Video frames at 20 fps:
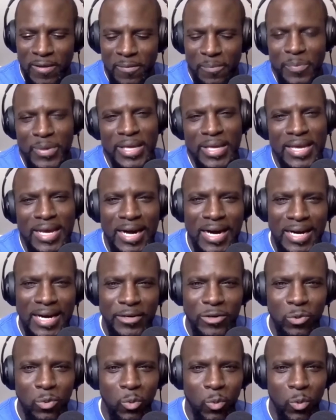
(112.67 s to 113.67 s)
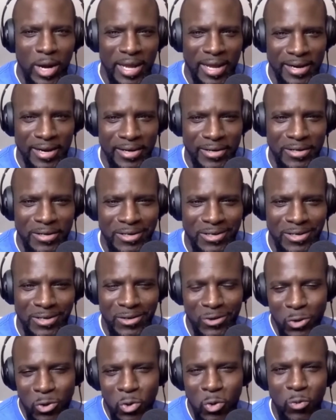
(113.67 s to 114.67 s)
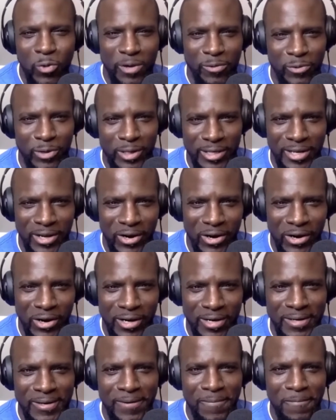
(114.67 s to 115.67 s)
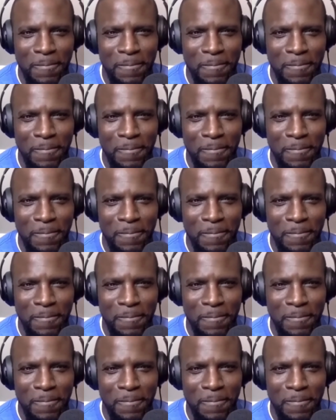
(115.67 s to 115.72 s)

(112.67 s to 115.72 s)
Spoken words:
being unaware of who we really are